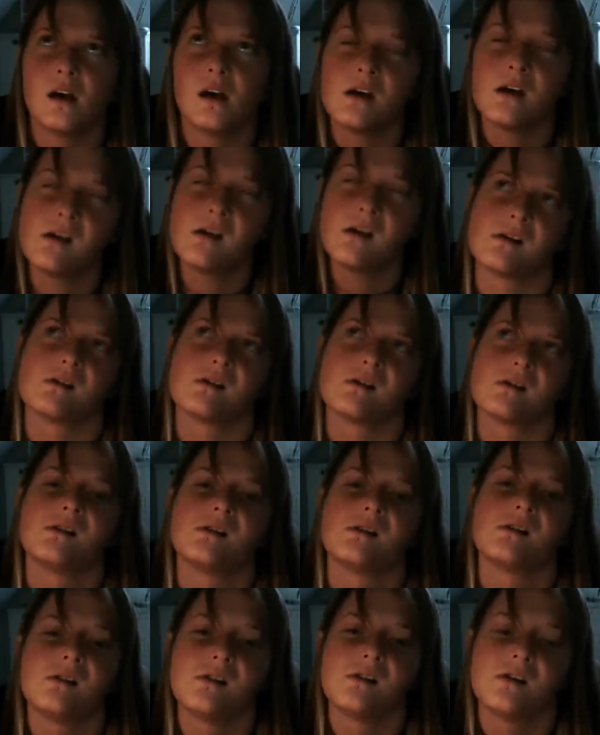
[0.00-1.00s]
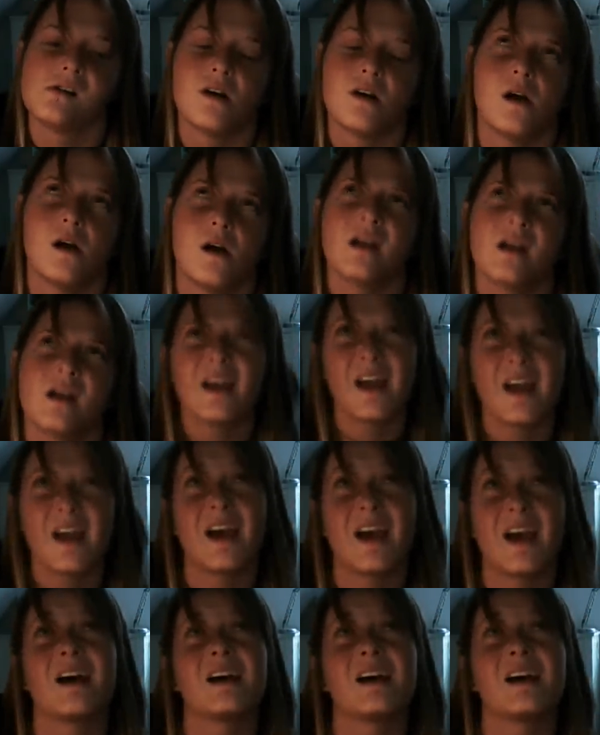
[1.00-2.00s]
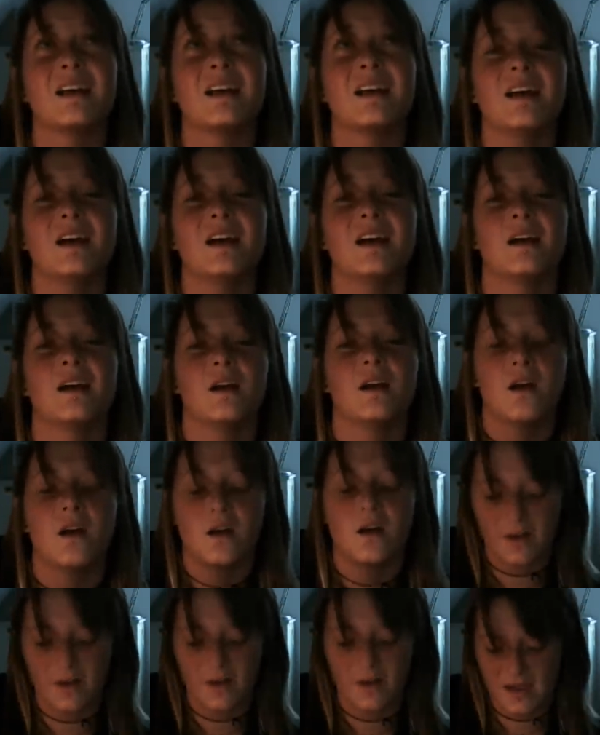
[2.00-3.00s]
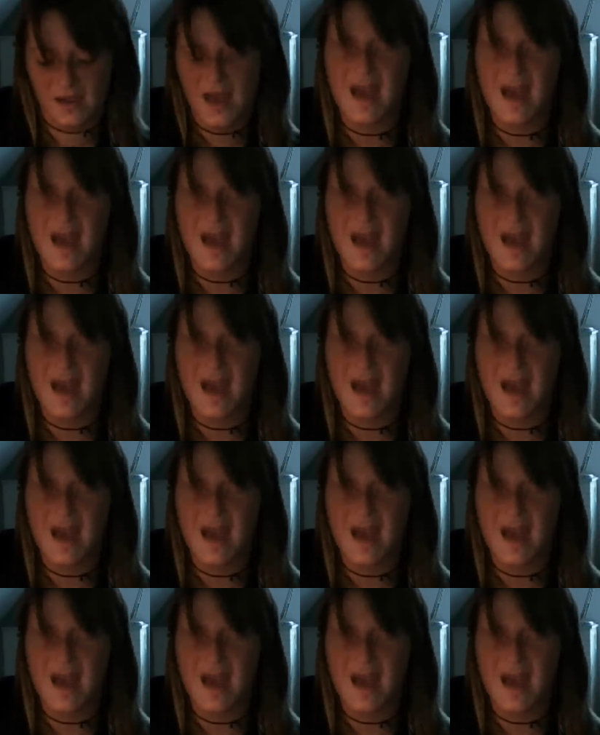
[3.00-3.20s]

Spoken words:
Huh. Head over heels.